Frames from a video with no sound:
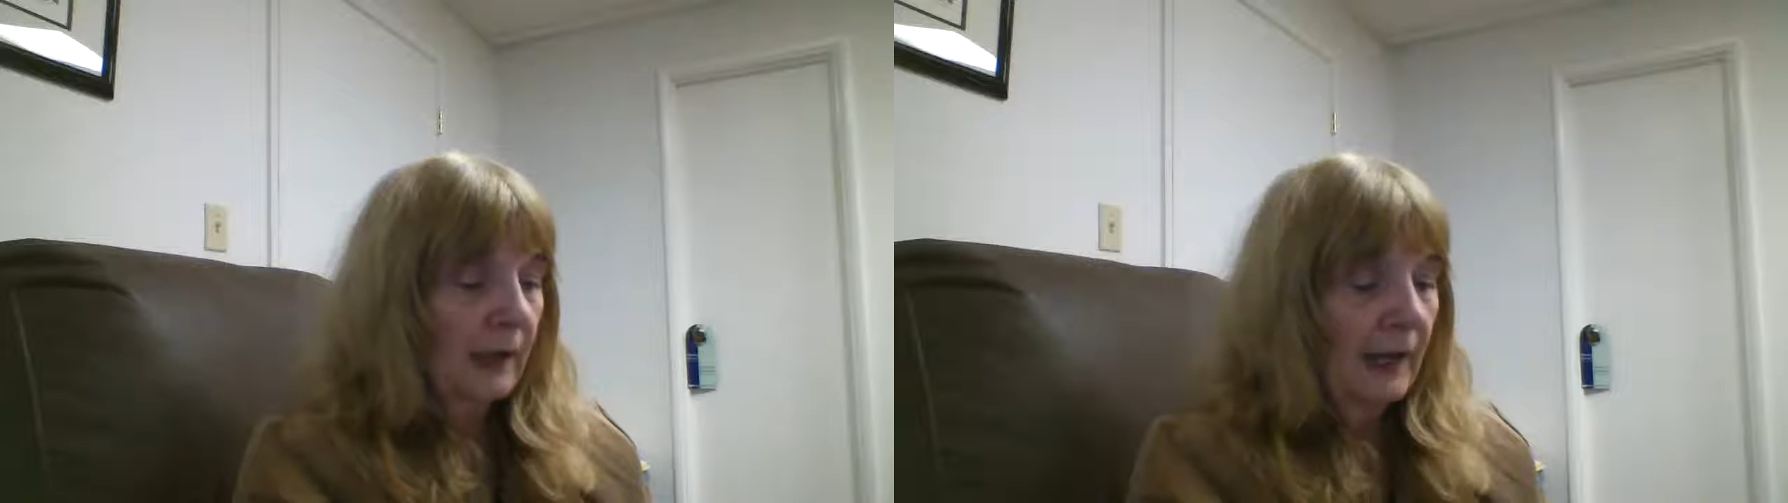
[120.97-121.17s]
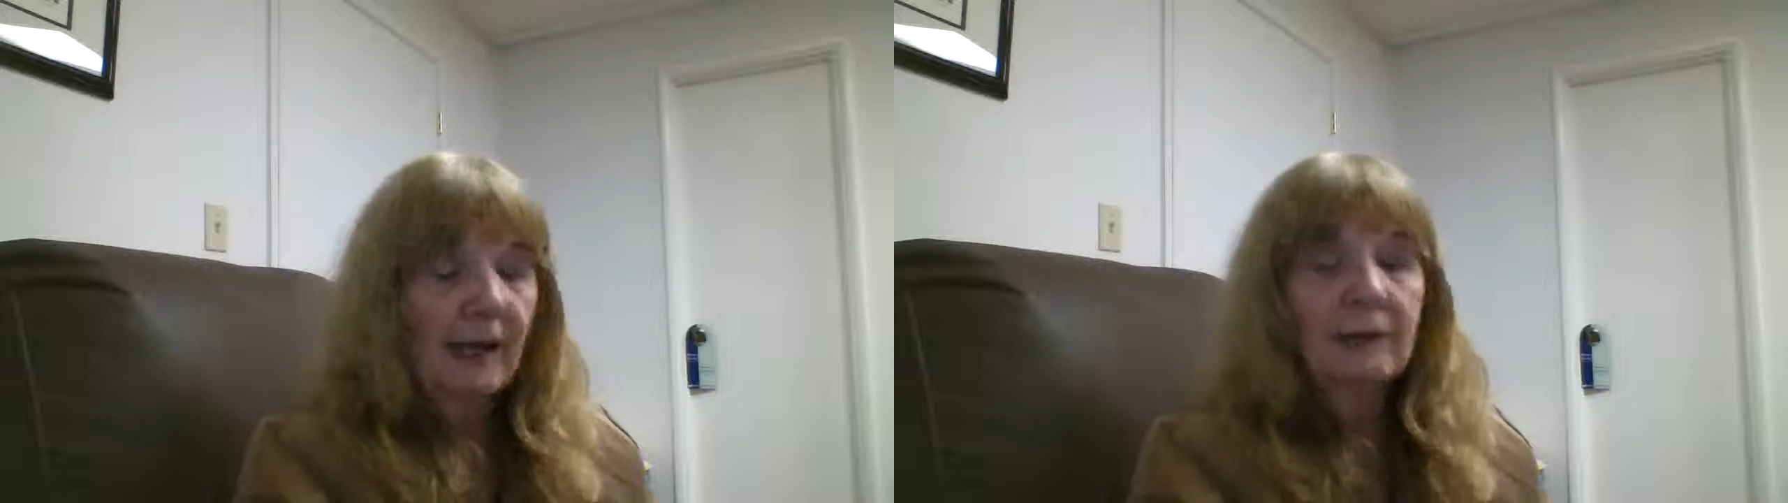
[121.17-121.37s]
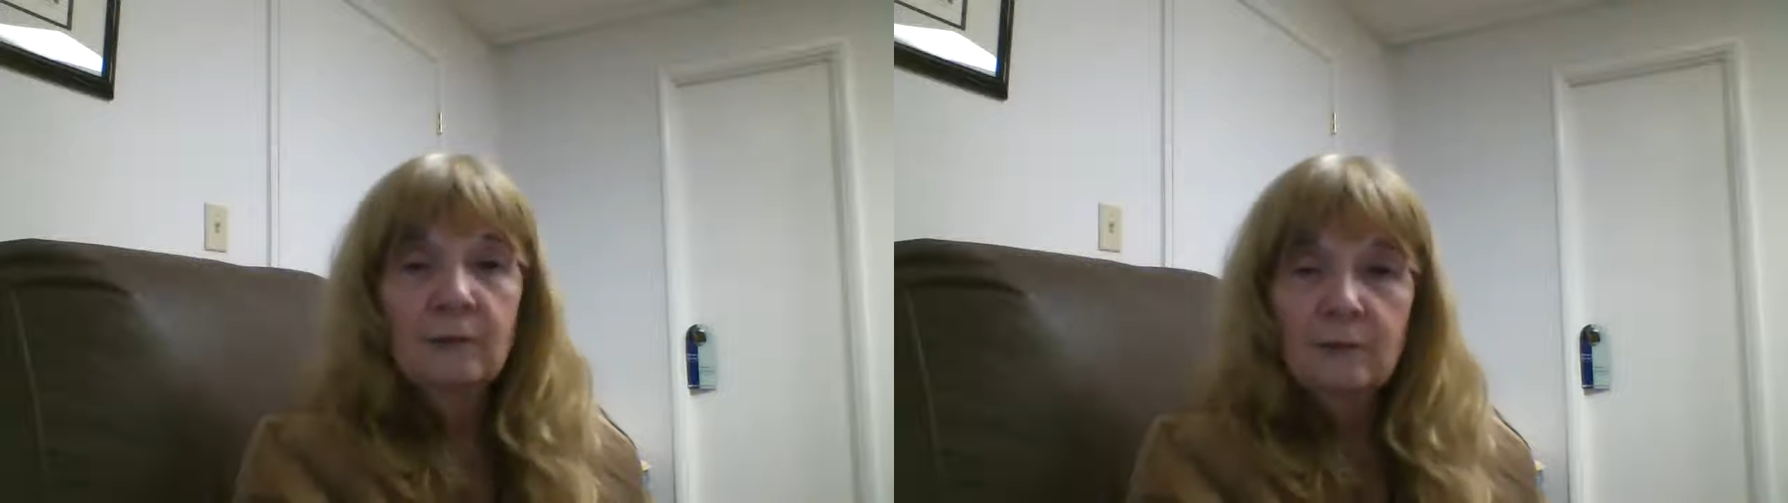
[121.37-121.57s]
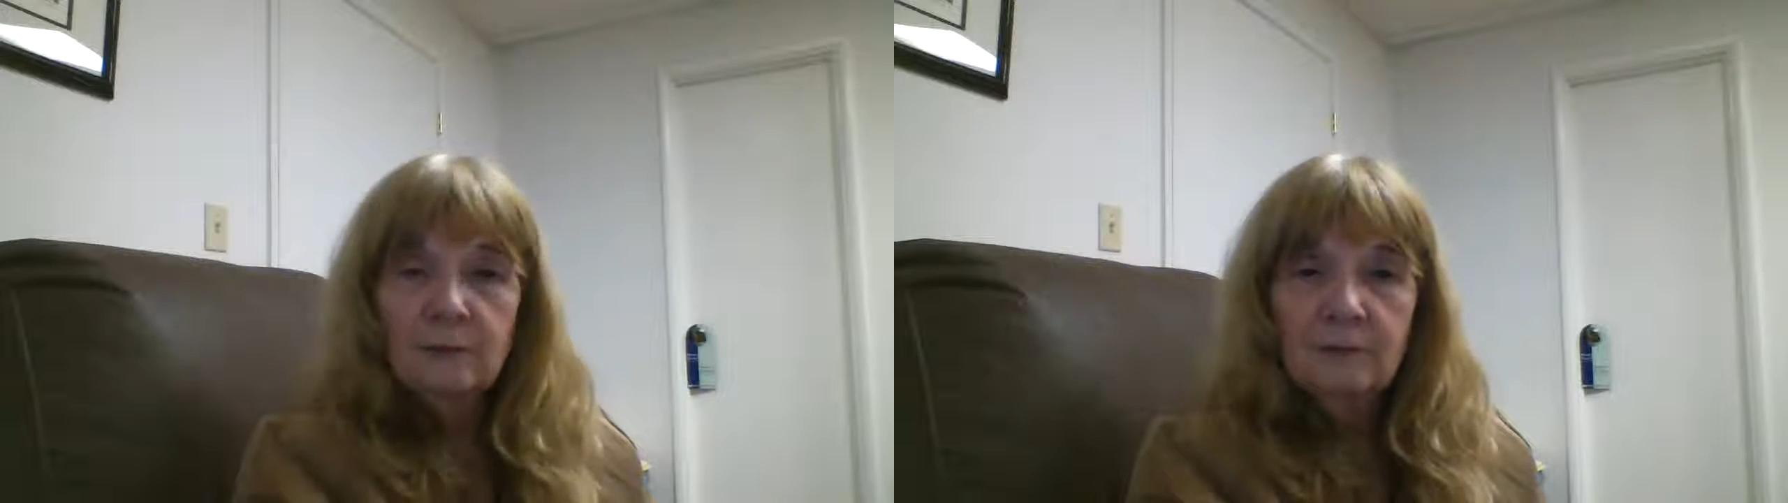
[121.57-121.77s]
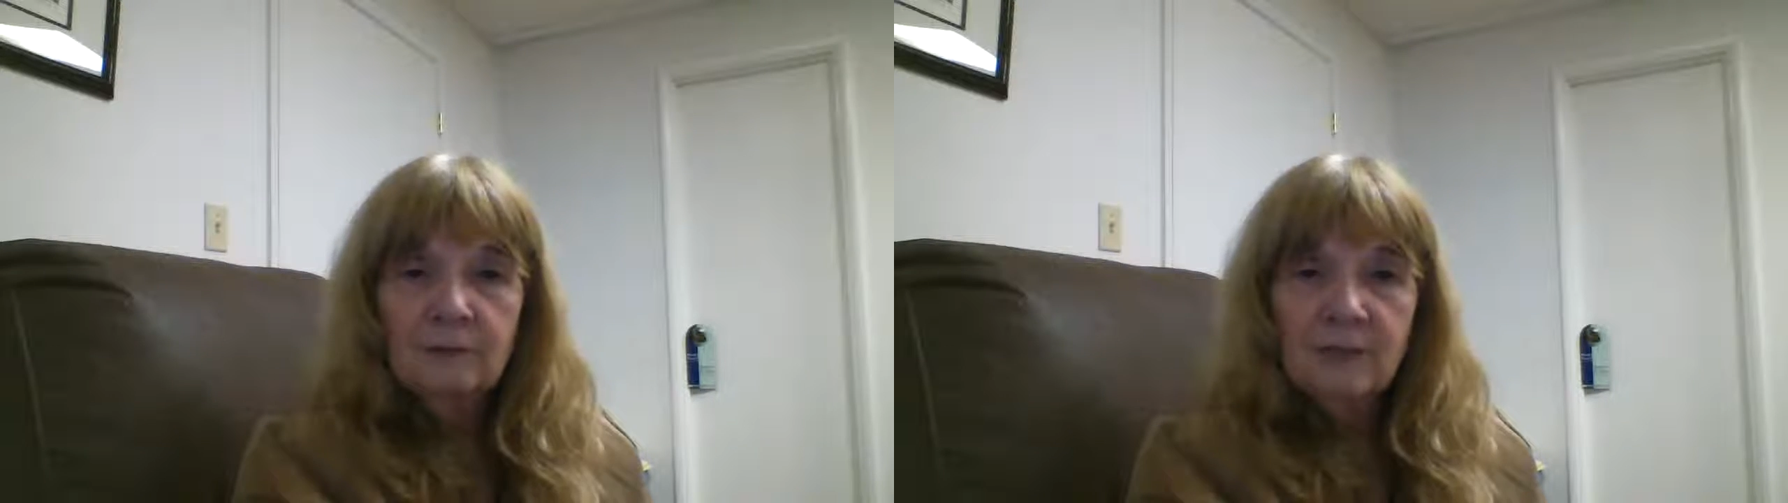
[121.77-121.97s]
at
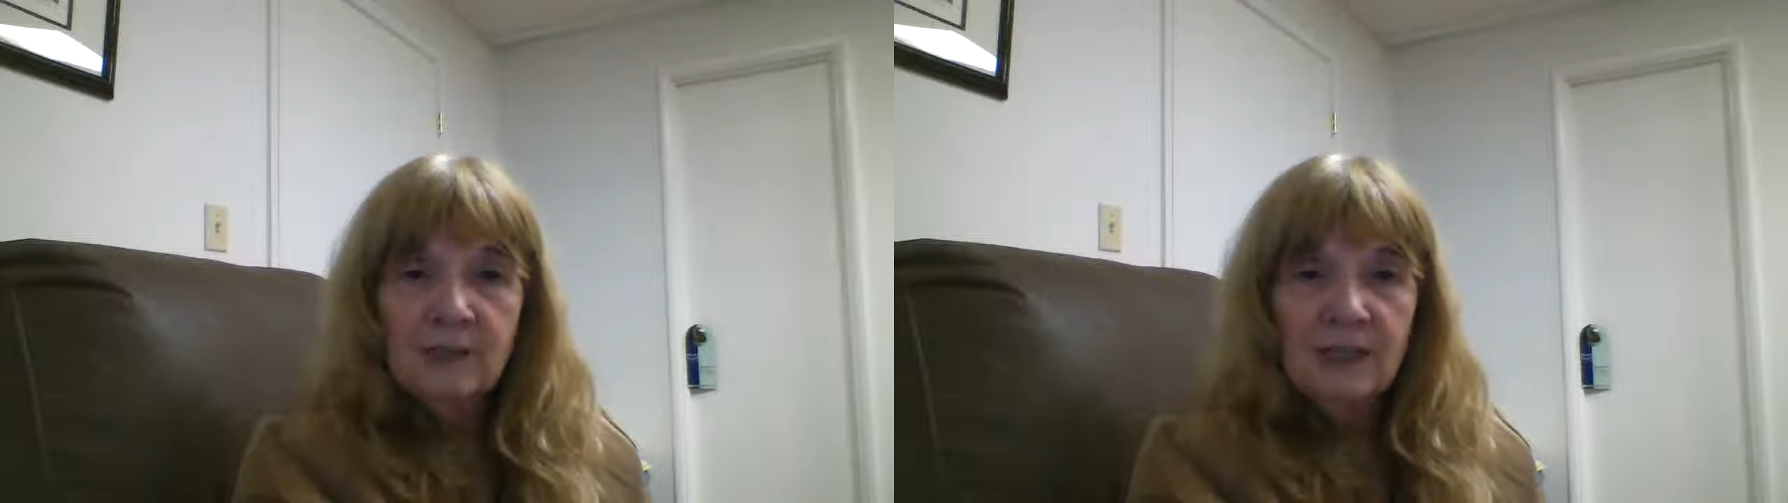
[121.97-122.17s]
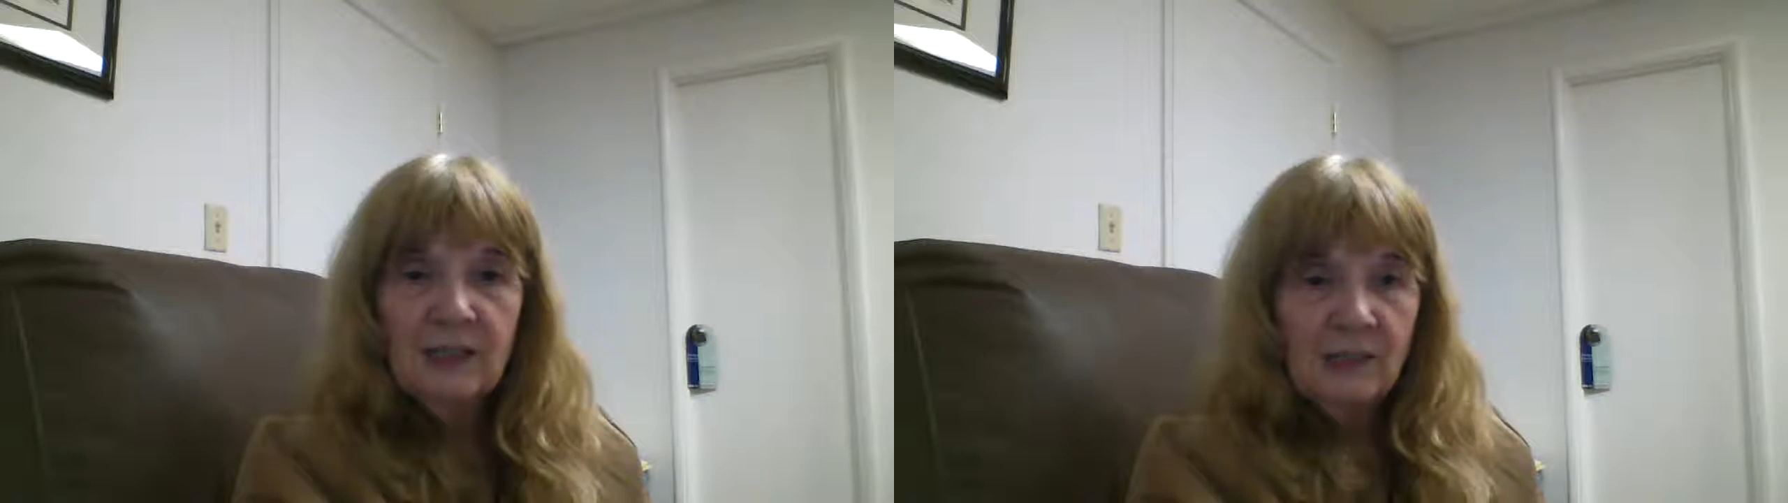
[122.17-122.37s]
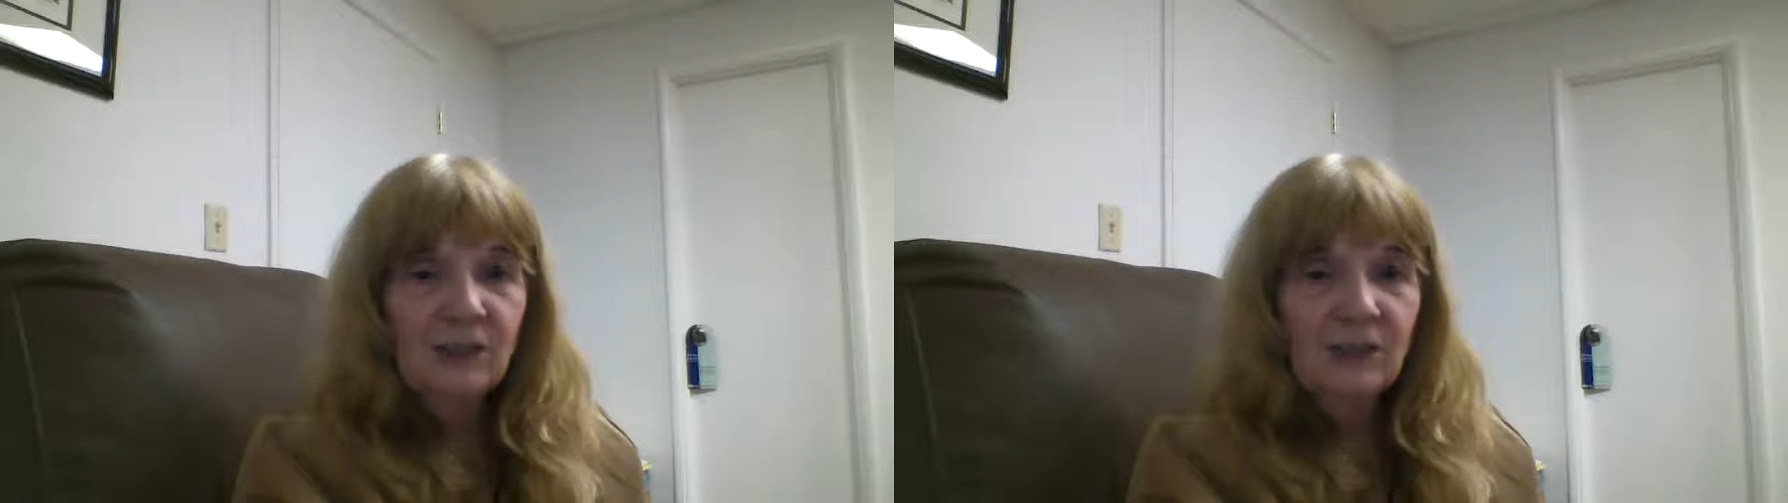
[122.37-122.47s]
seeking